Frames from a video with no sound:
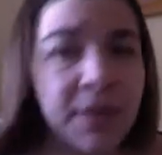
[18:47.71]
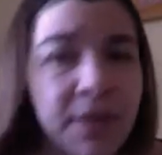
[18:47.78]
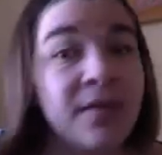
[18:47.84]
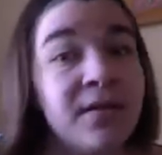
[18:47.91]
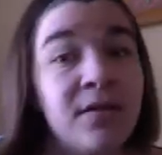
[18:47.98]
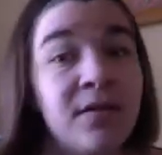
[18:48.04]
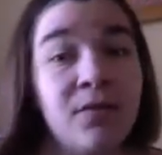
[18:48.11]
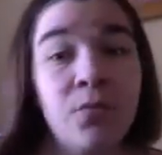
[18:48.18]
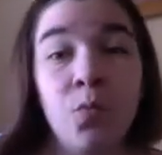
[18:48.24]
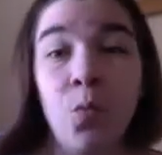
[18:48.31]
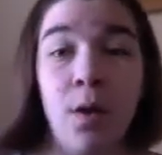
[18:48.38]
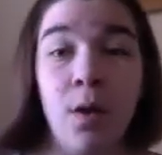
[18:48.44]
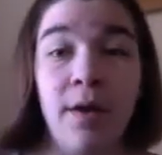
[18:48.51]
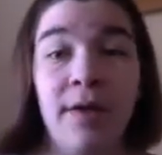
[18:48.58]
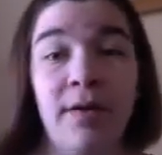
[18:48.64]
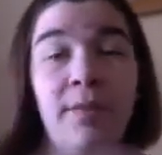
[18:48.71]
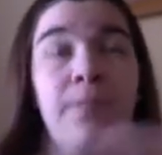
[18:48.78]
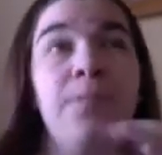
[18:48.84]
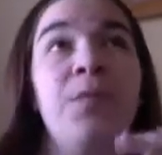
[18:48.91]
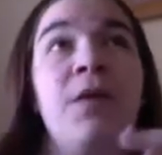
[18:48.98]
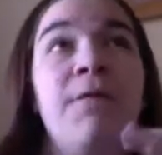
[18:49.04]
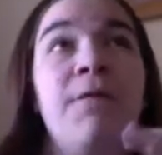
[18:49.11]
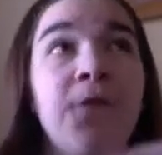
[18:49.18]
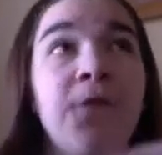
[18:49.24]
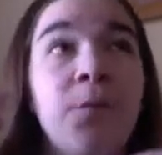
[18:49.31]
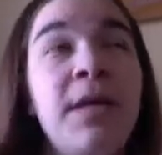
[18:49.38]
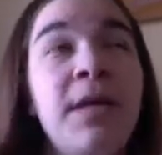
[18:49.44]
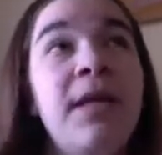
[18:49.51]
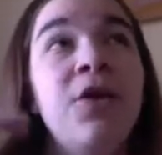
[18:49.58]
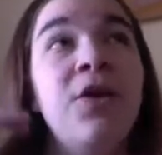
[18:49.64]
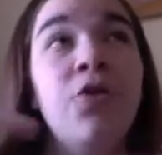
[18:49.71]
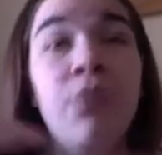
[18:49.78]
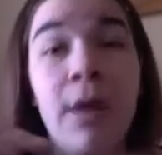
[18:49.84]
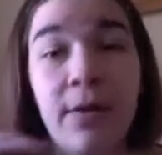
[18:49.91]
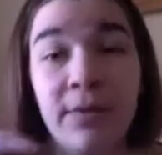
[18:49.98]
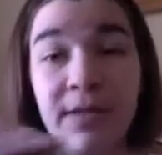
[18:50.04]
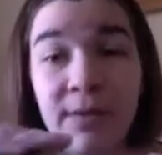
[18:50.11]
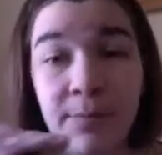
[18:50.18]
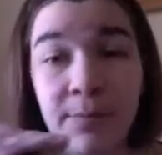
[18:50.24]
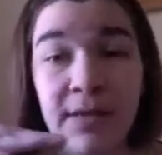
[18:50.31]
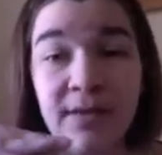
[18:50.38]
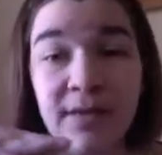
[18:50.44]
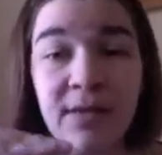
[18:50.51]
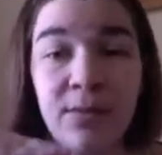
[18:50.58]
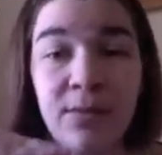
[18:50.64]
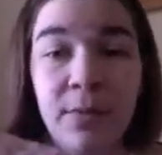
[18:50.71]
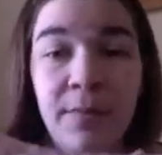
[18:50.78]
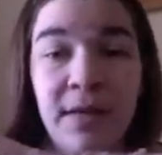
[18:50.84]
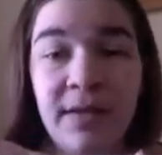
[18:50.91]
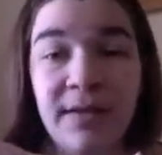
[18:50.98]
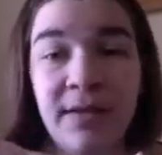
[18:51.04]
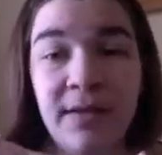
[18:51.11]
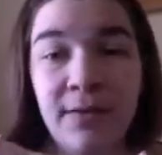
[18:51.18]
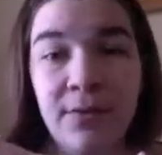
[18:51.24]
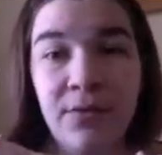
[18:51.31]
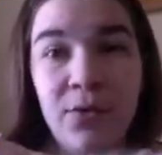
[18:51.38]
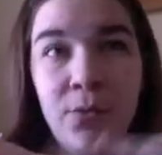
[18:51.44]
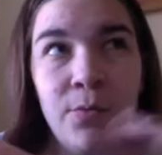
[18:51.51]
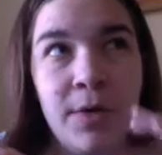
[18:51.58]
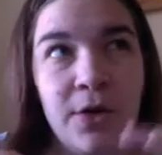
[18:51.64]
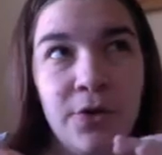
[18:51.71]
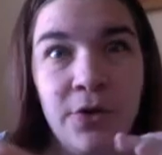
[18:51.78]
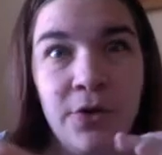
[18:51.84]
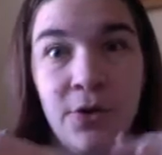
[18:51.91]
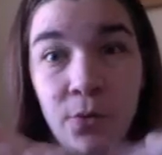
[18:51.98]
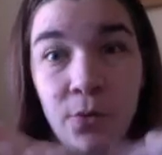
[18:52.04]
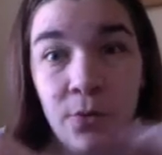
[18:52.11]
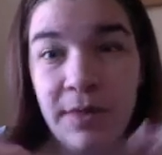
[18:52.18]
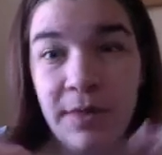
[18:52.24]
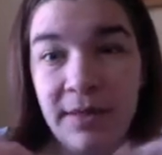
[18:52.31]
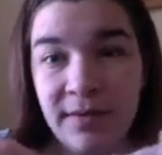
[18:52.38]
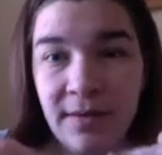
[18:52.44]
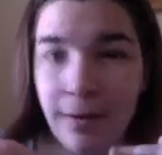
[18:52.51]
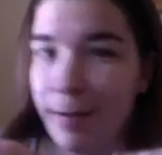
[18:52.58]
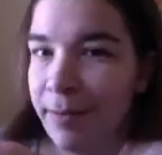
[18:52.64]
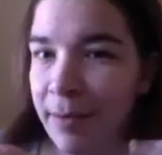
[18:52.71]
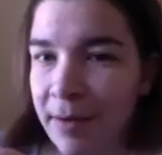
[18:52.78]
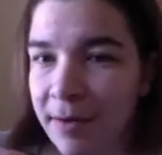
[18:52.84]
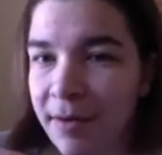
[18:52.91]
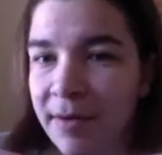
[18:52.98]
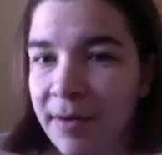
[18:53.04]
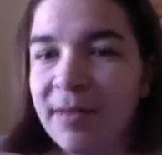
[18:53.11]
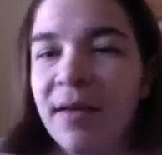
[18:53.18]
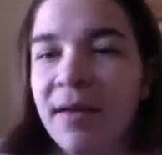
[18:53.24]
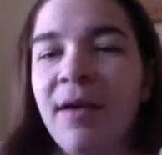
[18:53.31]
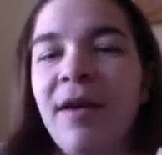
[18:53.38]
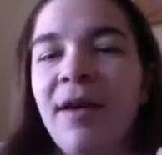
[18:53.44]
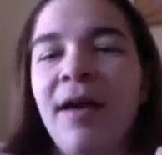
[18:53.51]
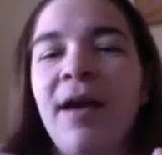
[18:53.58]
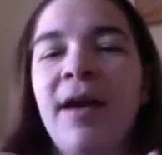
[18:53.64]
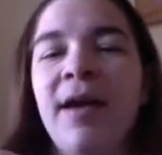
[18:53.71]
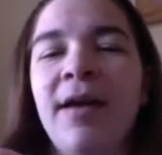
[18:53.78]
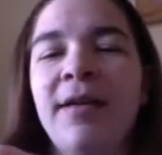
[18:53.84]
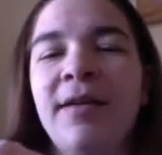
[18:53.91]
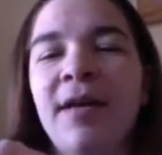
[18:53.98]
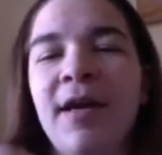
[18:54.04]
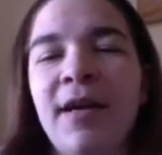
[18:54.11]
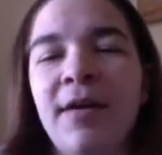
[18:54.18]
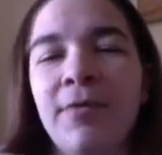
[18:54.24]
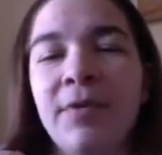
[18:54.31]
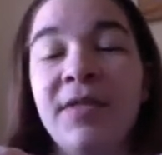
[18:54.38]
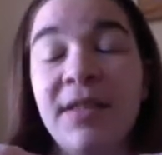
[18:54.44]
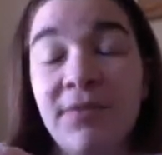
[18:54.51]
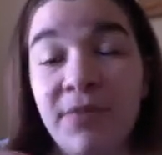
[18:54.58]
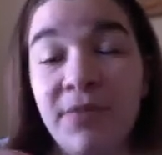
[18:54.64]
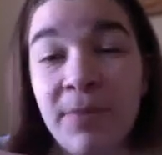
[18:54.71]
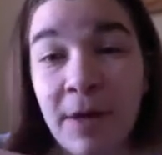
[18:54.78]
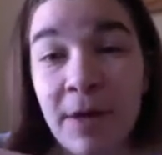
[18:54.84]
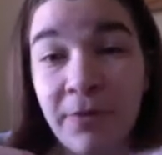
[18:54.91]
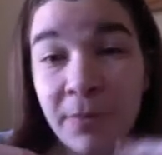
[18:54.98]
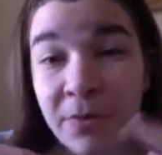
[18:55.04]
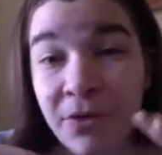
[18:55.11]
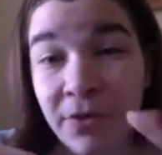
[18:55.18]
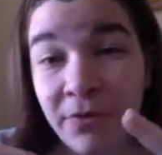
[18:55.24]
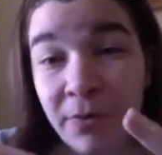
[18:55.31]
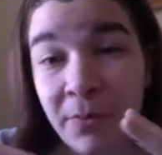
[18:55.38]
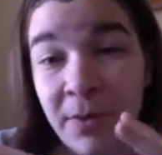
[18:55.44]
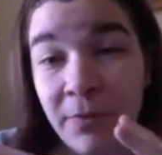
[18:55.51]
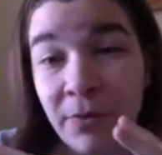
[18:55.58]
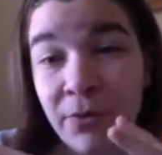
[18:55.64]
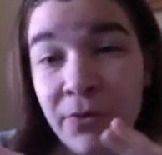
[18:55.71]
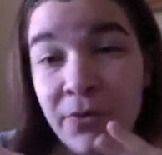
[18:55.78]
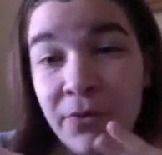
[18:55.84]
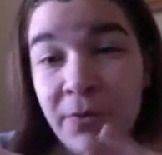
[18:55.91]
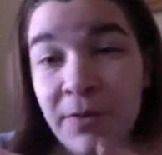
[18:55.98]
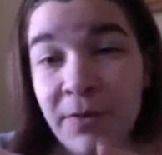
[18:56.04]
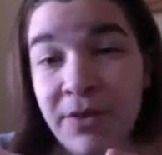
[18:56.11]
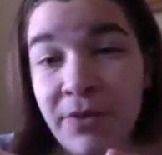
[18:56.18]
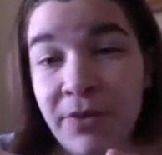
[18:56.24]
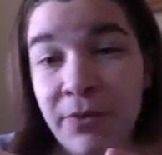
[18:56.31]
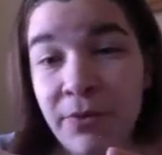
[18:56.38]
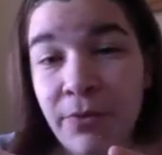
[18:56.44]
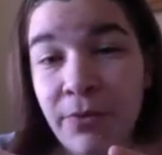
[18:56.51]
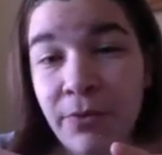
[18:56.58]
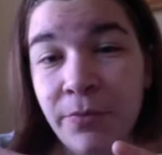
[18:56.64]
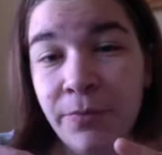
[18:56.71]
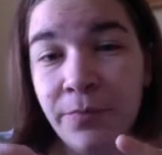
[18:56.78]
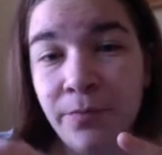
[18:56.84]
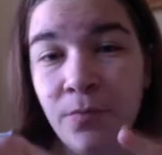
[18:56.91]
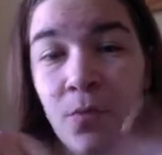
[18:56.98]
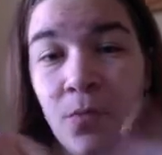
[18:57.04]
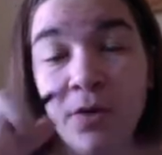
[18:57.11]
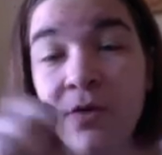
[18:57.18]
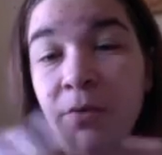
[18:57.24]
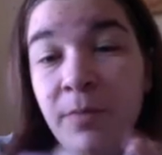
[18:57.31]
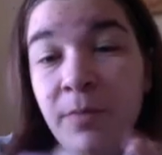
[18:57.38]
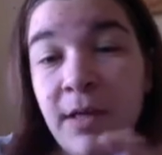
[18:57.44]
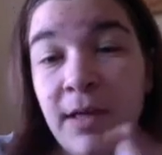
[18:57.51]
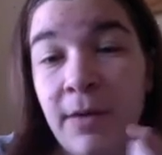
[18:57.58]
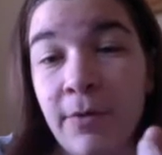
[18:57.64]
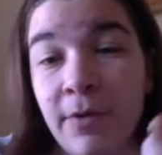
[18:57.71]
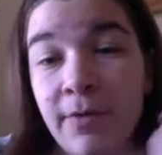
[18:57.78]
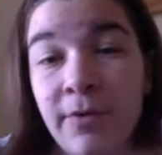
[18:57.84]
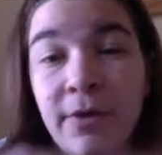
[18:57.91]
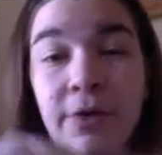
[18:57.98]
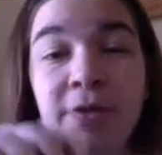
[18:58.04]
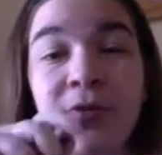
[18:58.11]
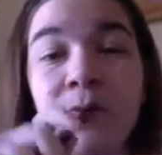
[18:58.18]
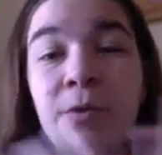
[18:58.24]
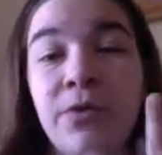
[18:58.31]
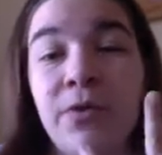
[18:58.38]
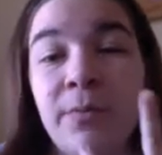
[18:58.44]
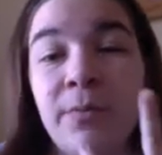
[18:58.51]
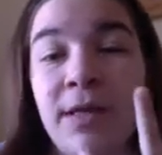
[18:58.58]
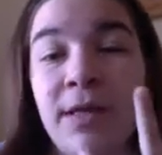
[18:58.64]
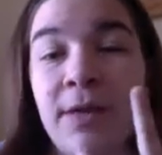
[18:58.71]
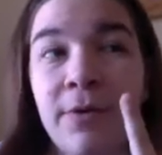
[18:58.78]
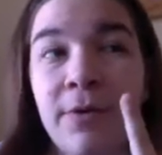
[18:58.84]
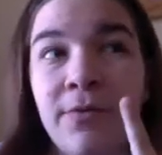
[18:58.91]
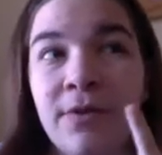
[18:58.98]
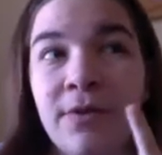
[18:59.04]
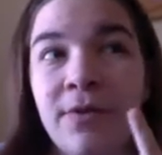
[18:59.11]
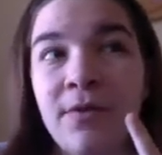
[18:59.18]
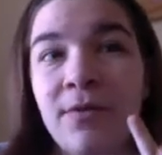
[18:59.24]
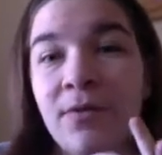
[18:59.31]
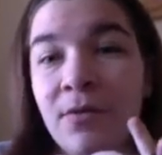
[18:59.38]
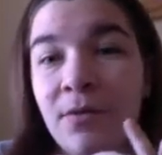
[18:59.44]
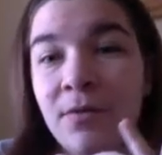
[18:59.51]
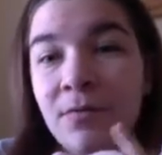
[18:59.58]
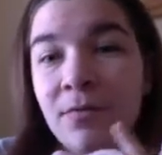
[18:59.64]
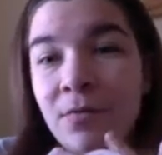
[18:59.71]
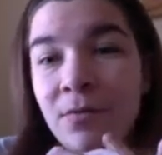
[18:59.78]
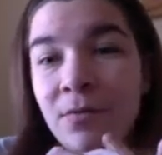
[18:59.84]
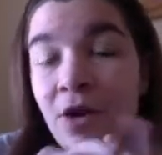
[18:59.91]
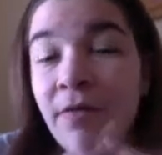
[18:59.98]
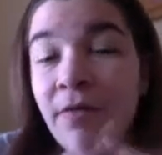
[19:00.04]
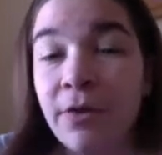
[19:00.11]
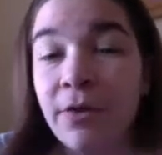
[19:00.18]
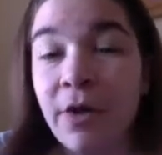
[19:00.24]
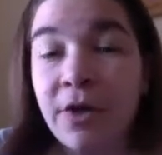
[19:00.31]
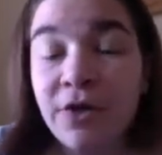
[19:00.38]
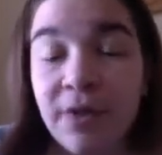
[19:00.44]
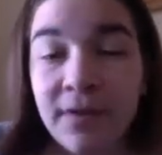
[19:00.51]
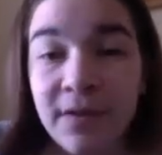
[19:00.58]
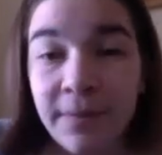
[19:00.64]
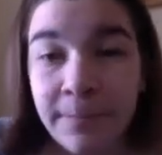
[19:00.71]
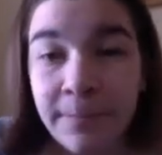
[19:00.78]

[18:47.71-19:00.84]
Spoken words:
That's what, for me, grounds the piece. That's what makes it the weird and cool piece that I think it is. And I received feedback from two different people who told me one told me to get rid of the lyrics and one told me to get rid of the driving directions.